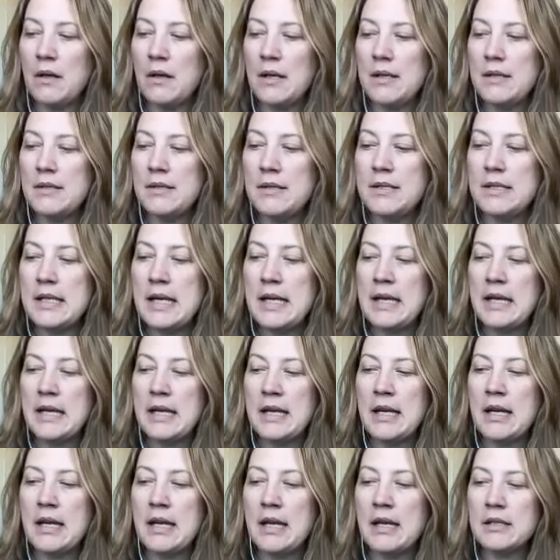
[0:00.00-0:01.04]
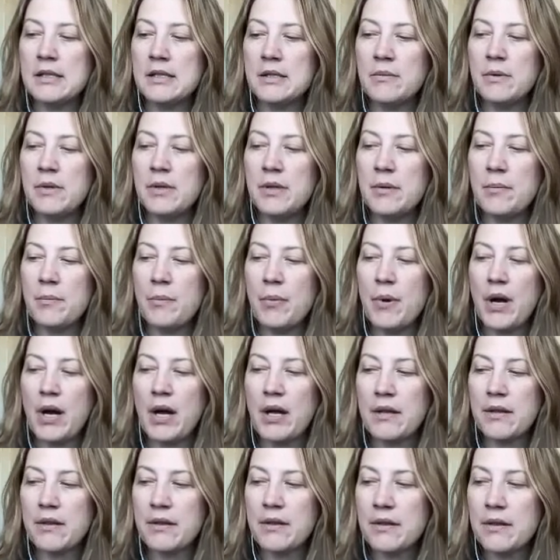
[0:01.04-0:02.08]
And staying connected with the
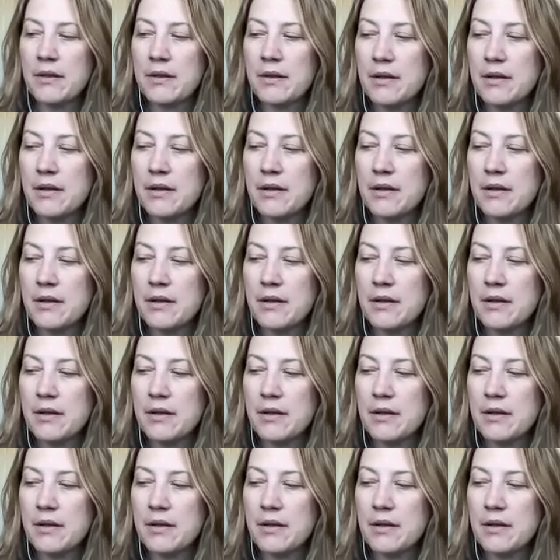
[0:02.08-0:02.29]
breath,